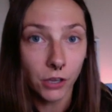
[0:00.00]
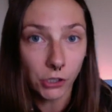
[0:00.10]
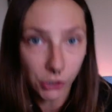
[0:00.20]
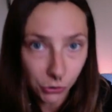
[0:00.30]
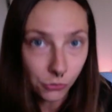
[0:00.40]

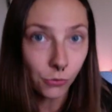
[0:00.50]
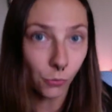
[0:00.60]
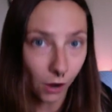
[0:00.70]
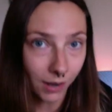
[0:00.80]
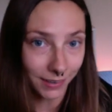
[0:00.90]
you
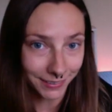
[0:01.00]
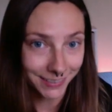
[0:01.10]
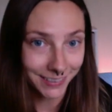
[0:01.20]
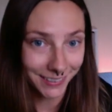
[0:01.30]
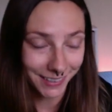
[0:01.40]

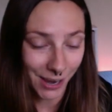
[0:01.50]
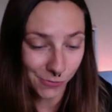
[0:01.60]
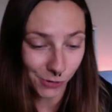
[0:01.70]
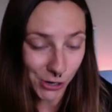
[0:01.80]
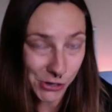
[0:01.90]
want and
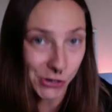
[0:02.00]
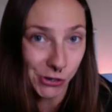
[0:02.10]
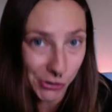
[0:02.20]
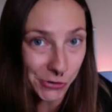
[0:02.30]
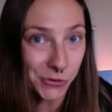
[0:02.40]
what
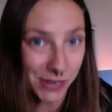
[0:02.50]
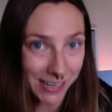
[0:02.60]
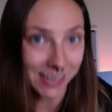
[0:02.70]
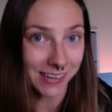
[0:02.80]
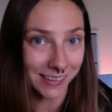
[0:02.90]
you
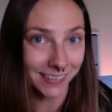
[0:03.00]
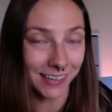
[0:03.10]
need,